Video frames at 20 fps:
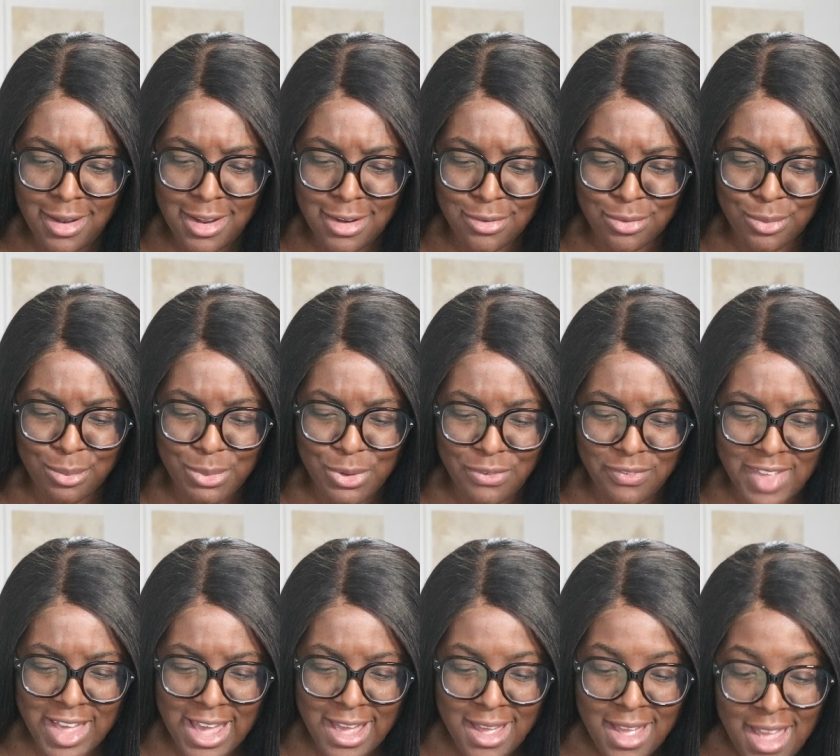Let's remove
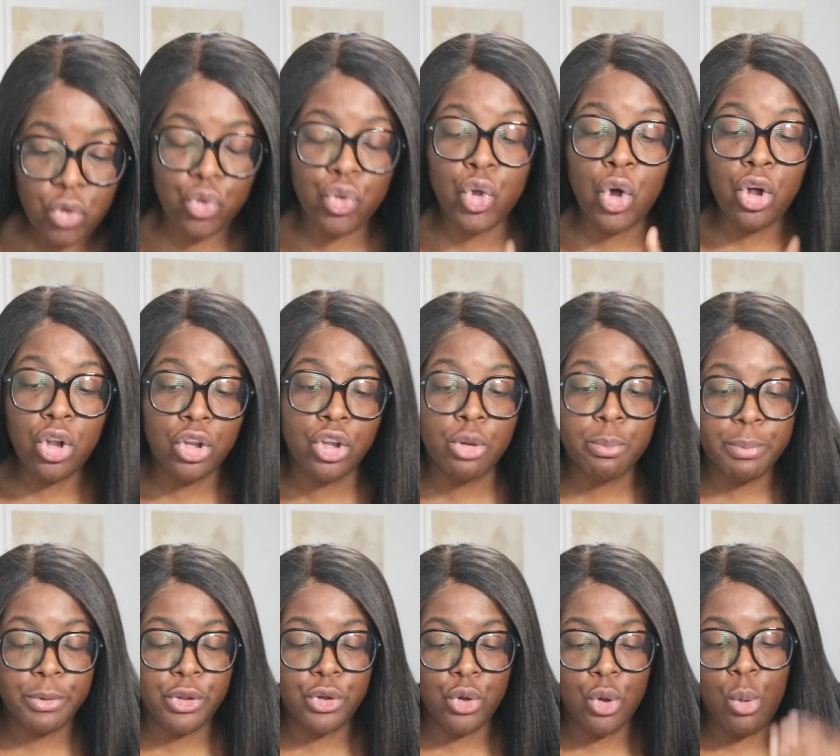that. Solar
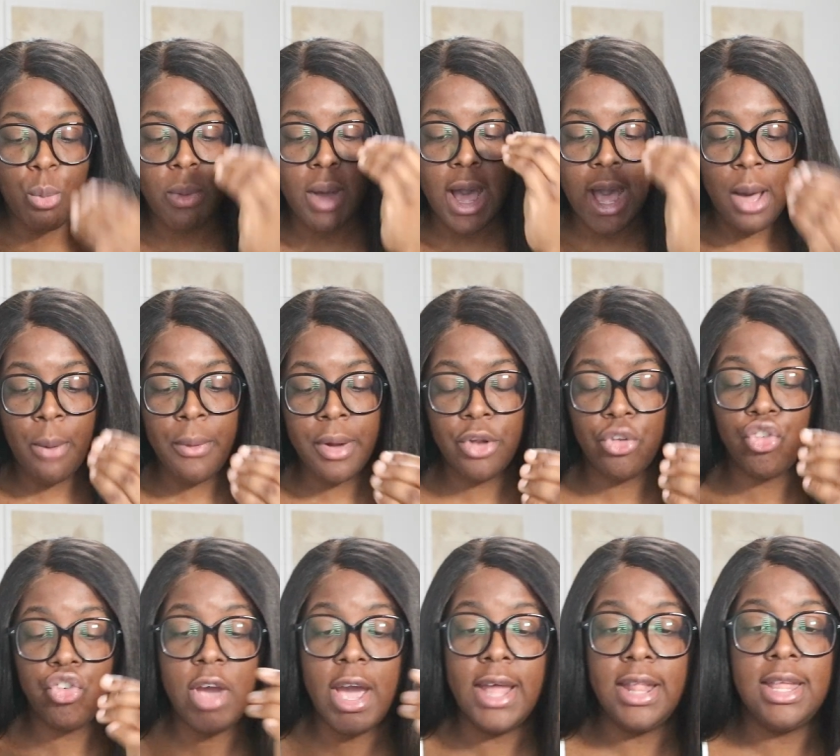Bloom. I want
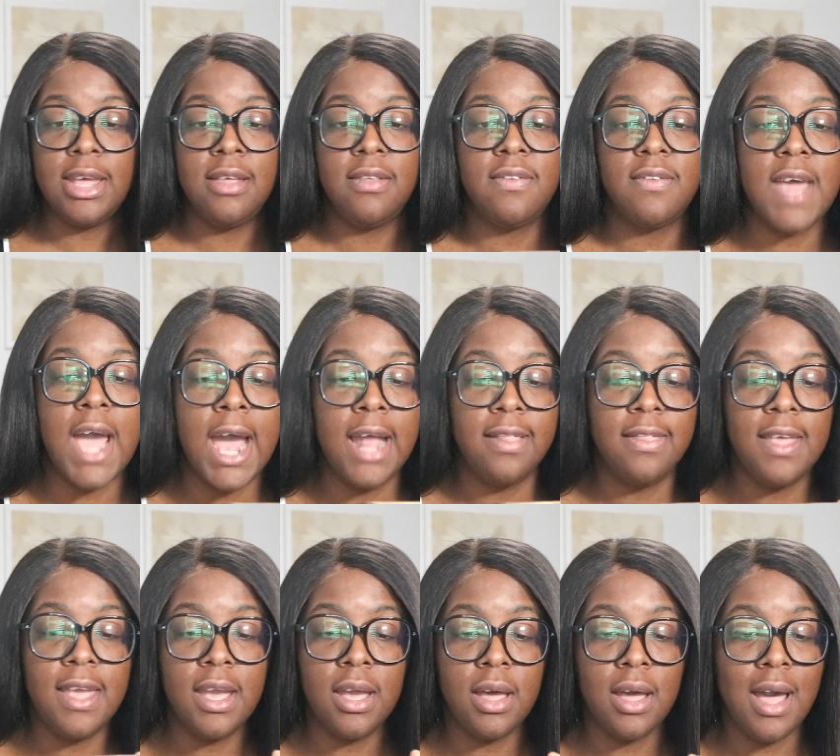to try this. I
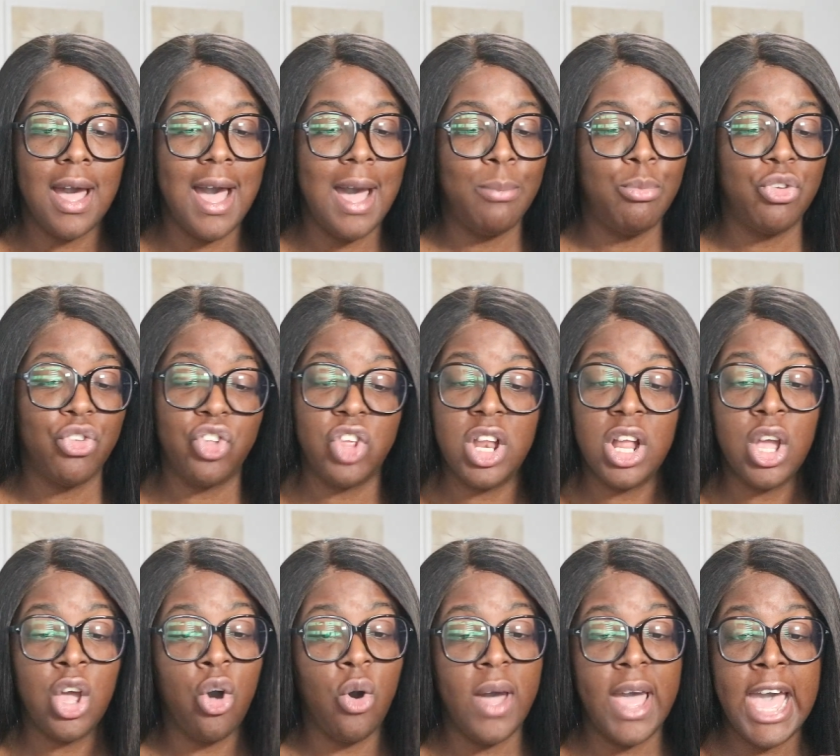think I'm just going
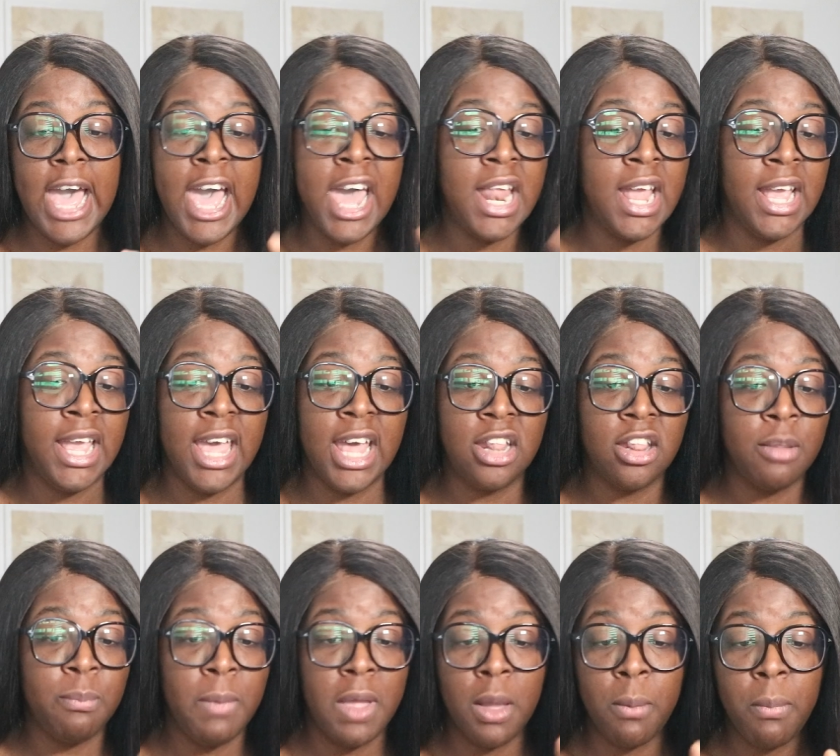to go ahead and get
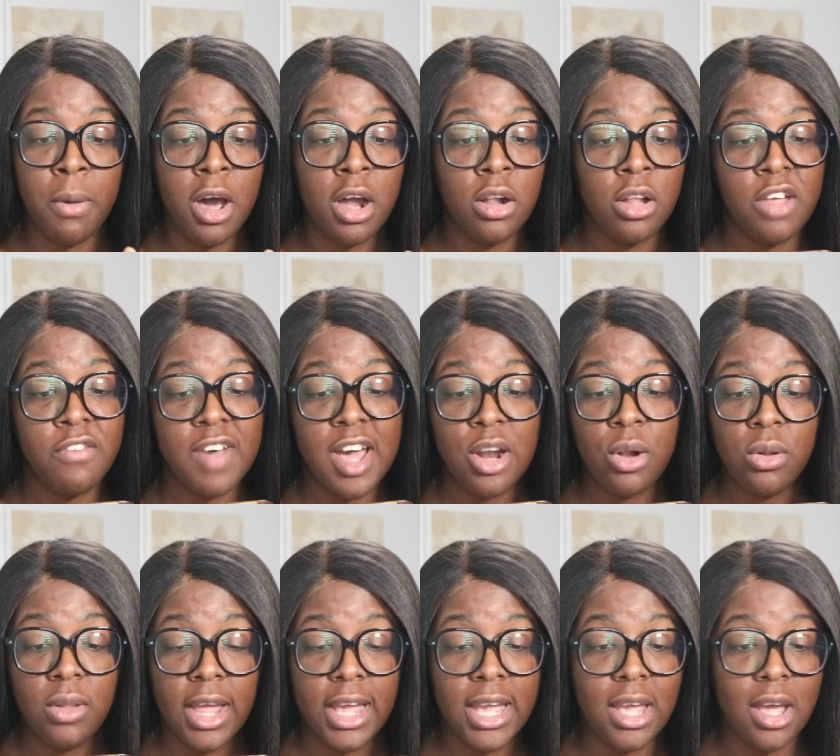the big bottle. If I
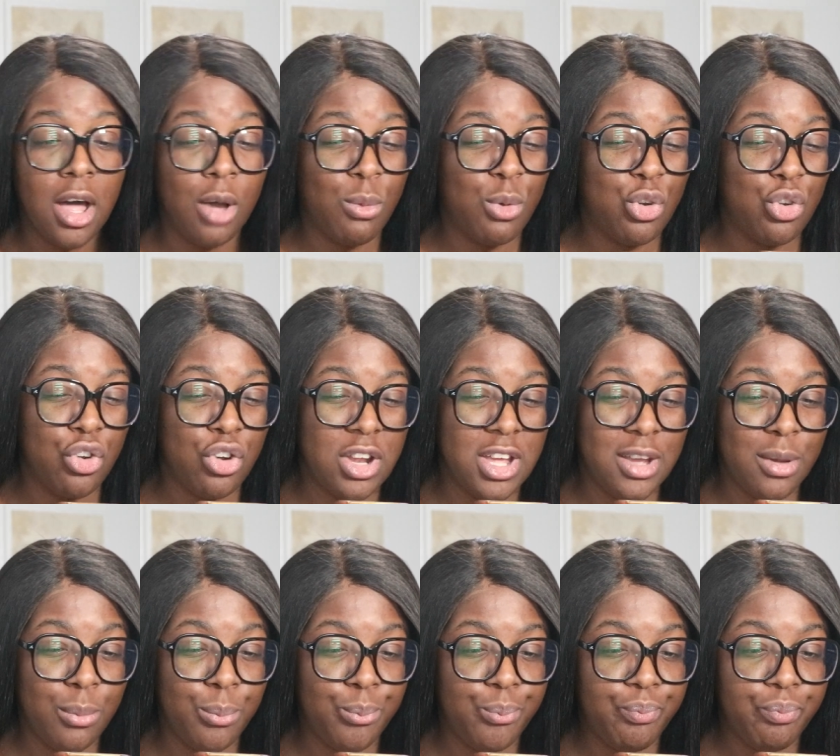don't like it, I'll return
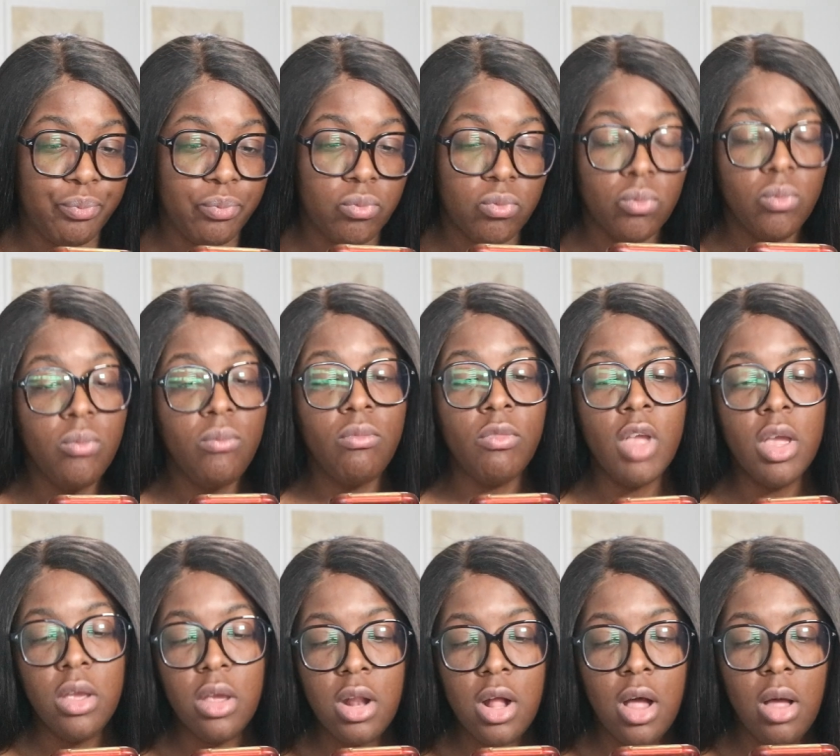it.
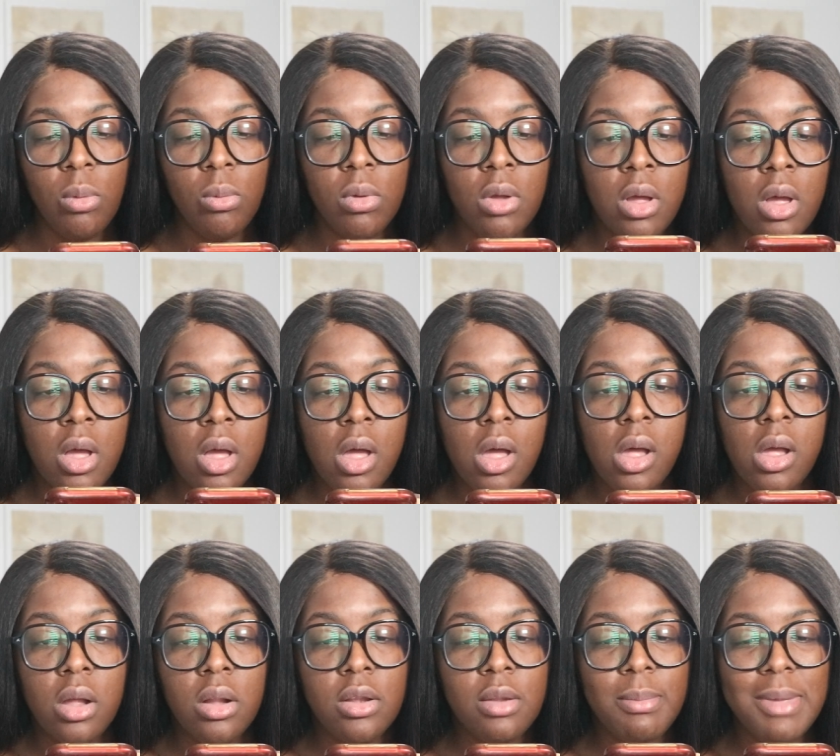You know,
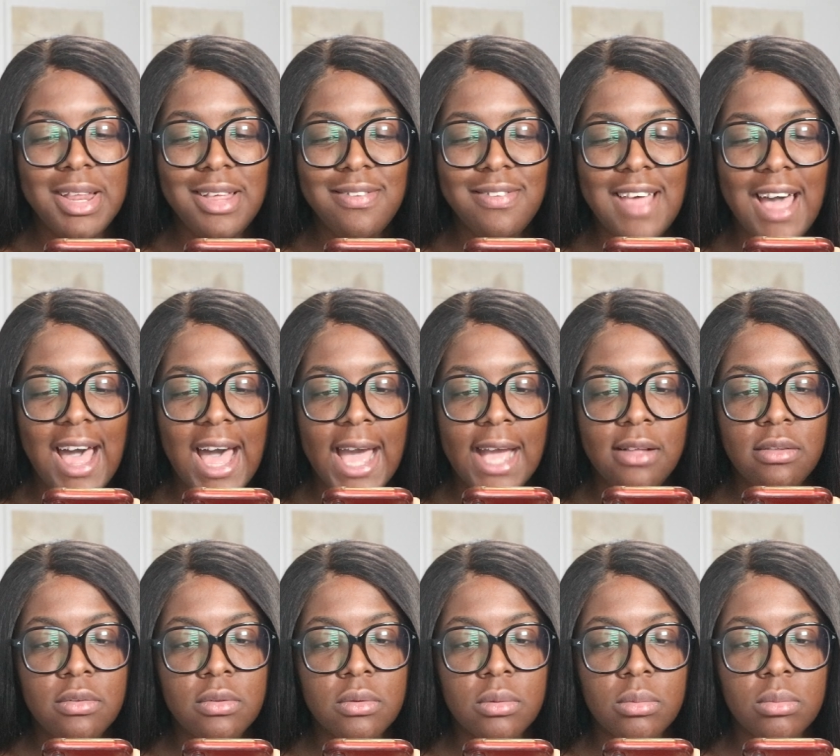the mini
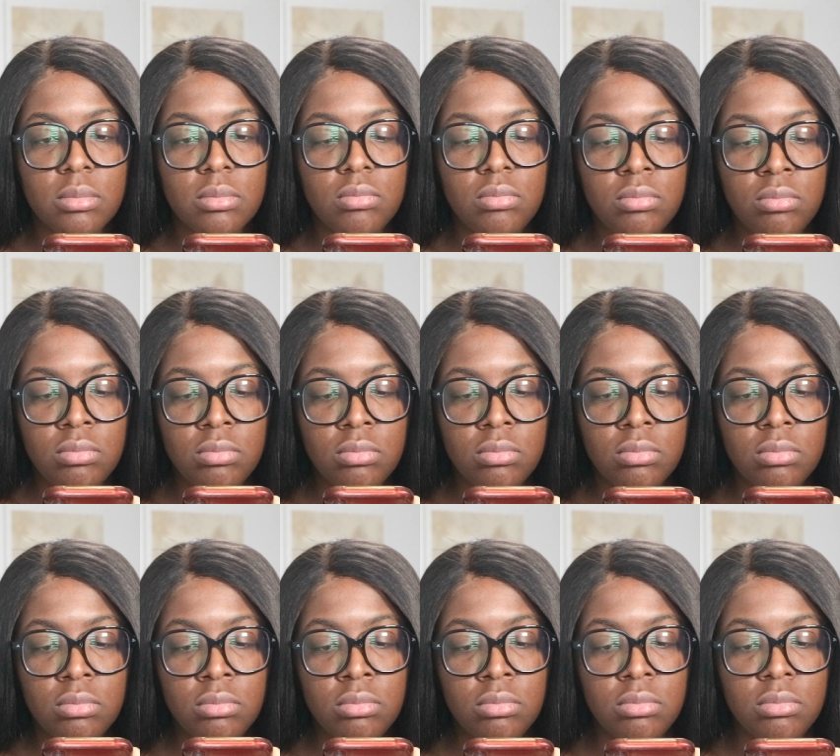size,
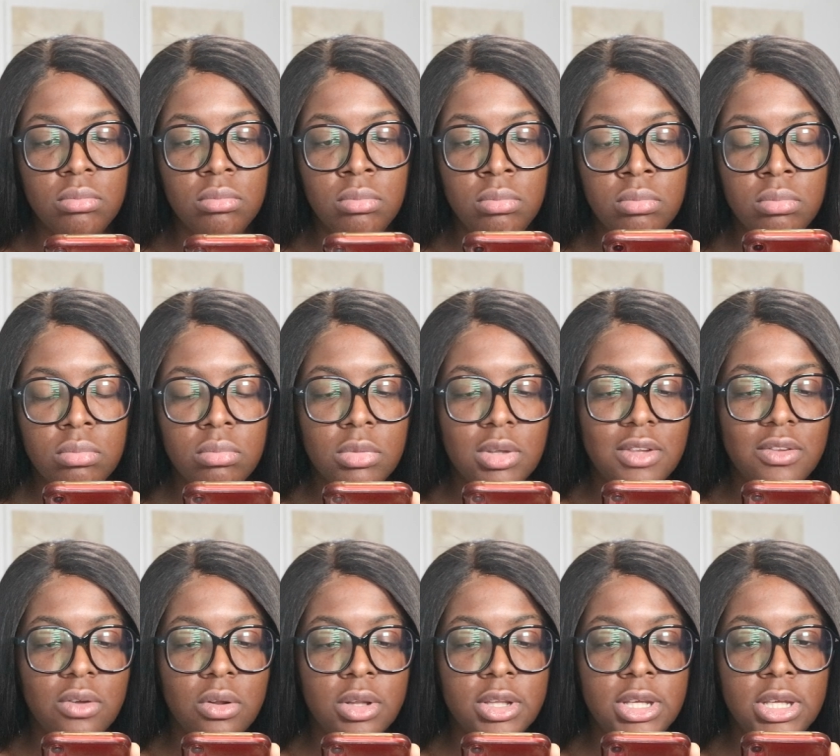eh,
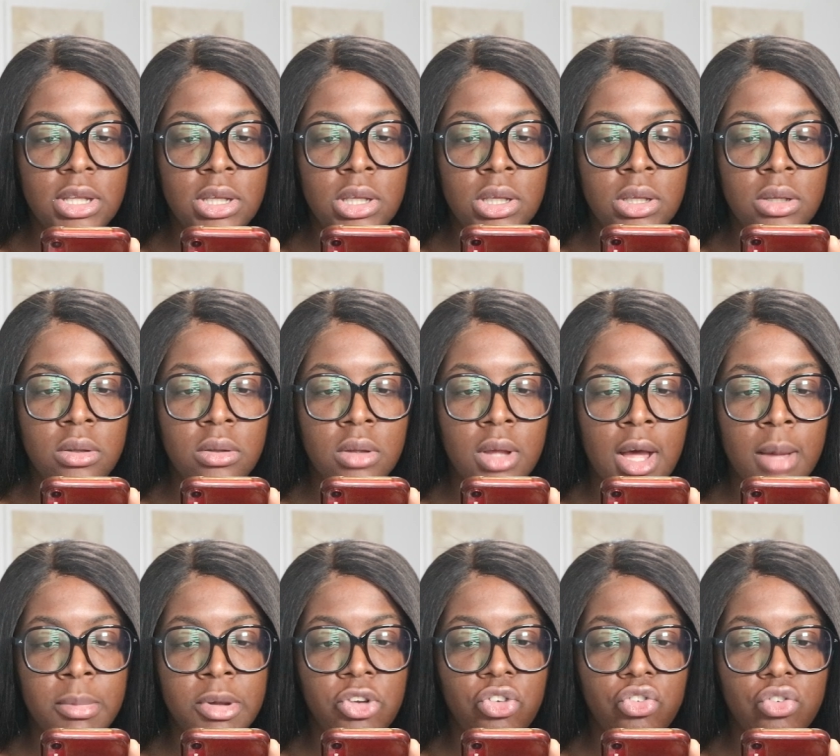it's only,
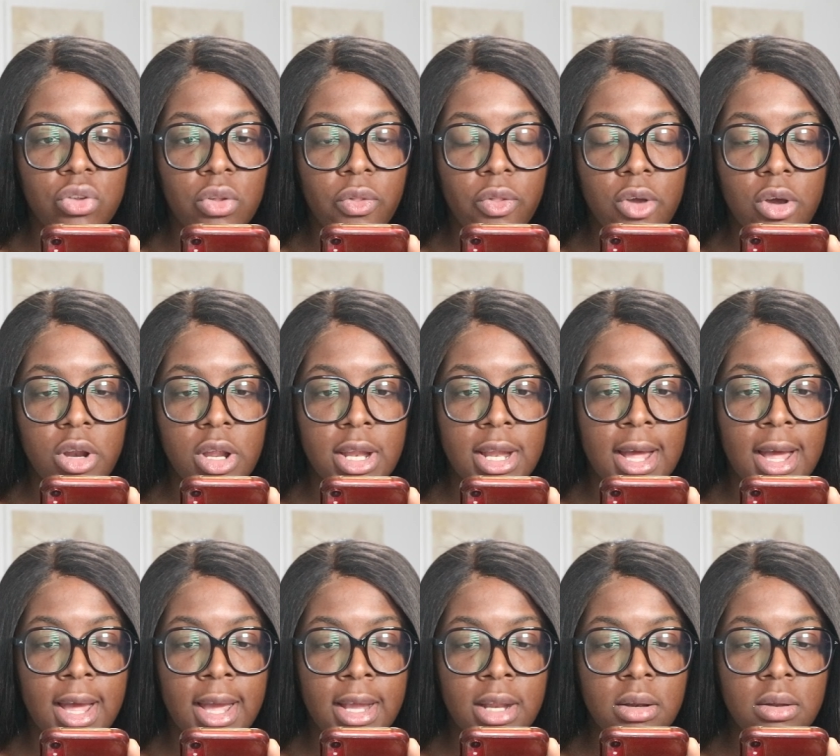how much?
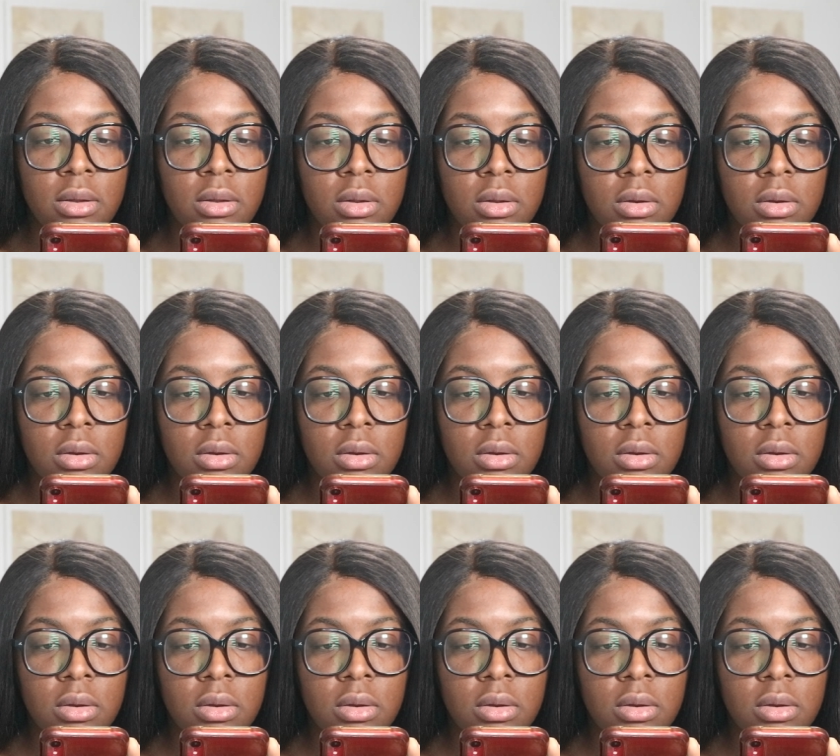39